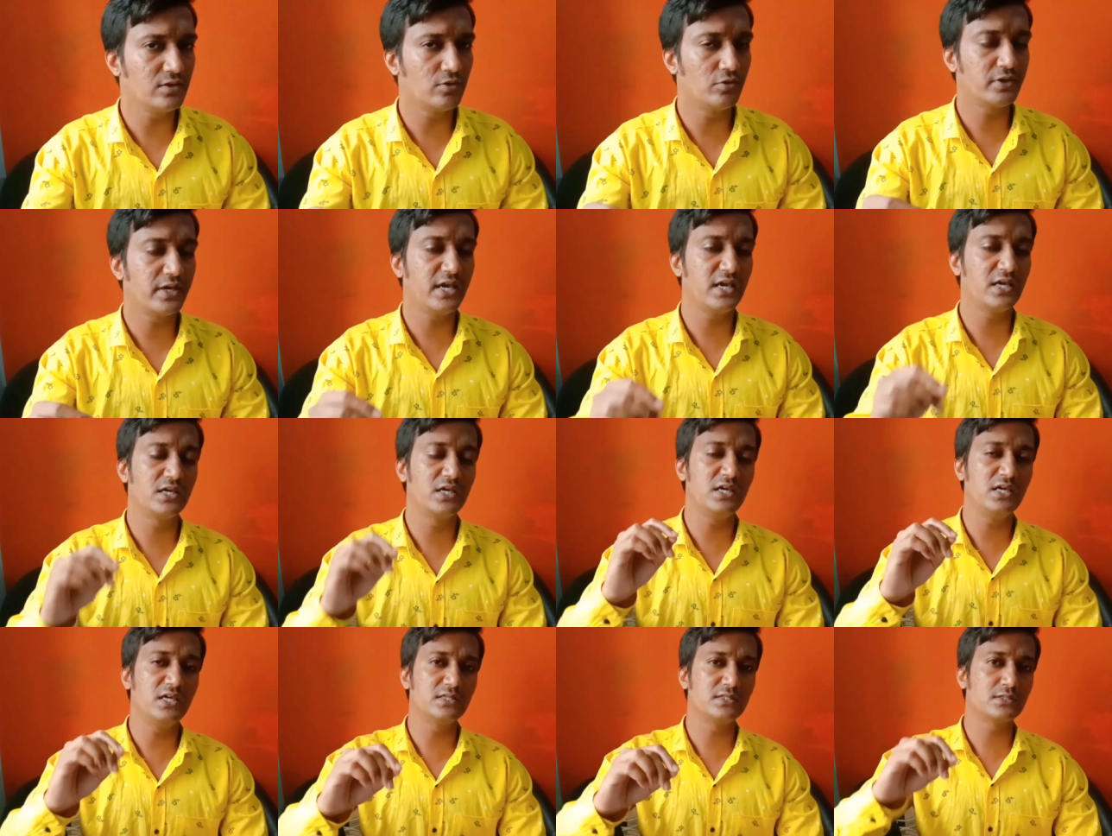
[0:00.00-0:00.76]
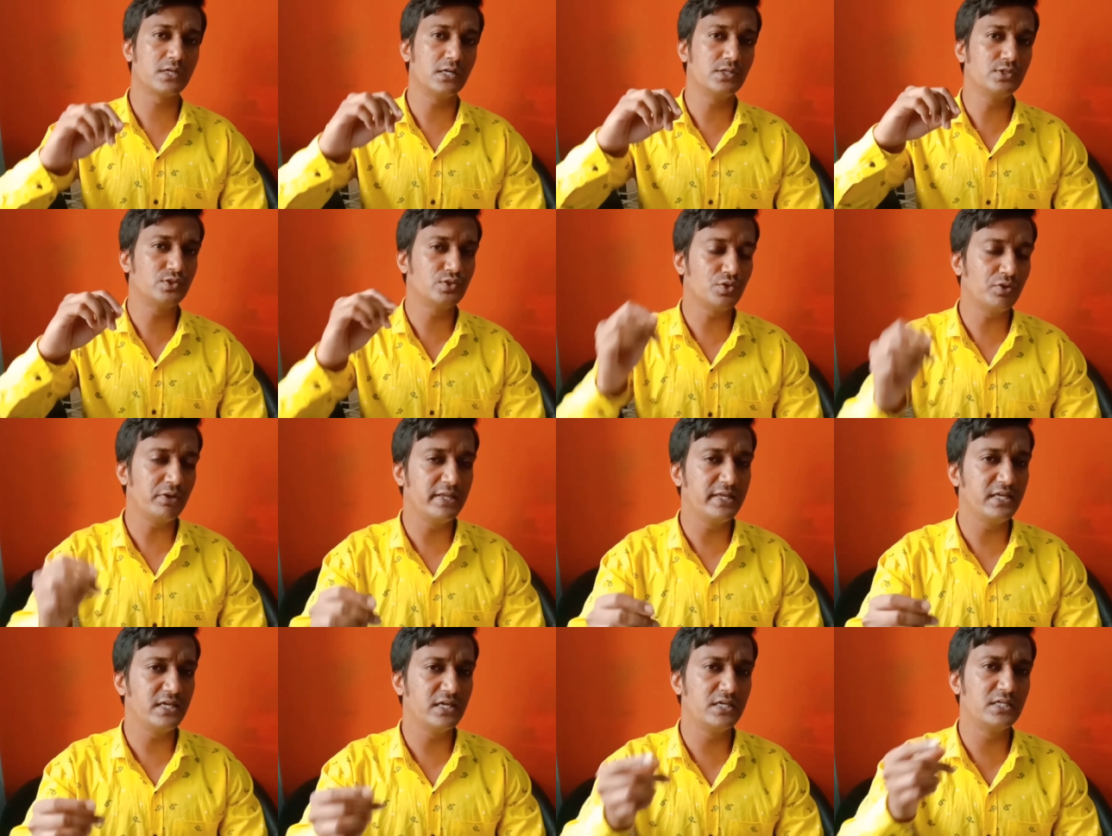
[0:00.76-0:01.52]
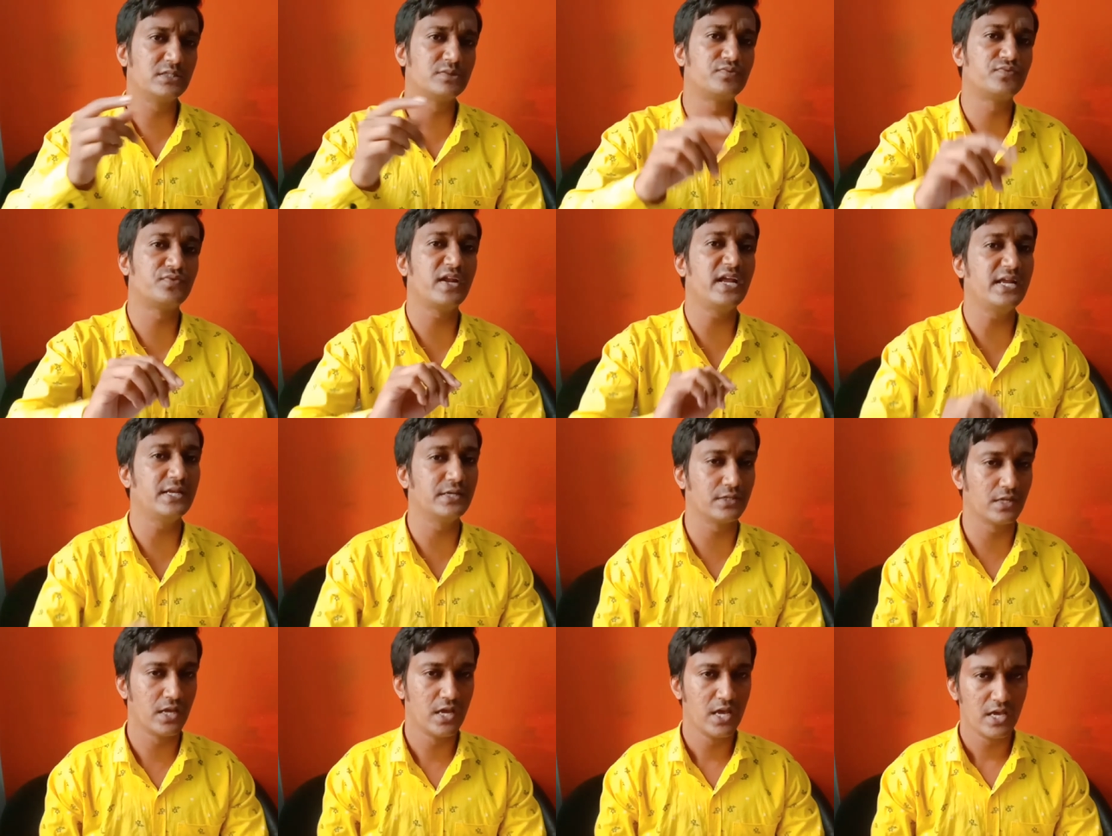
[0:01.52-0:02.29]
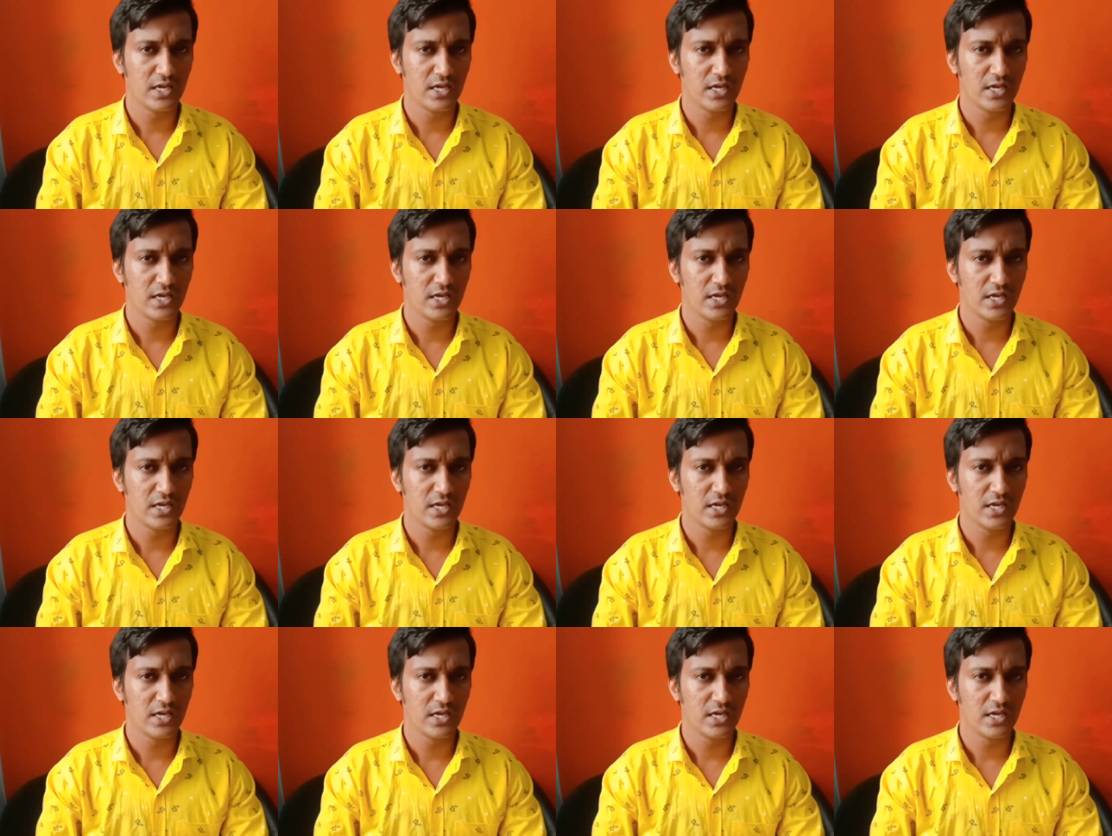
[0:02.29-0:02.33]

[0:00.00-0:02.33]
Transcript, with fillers: Okay, he is consoling his friend.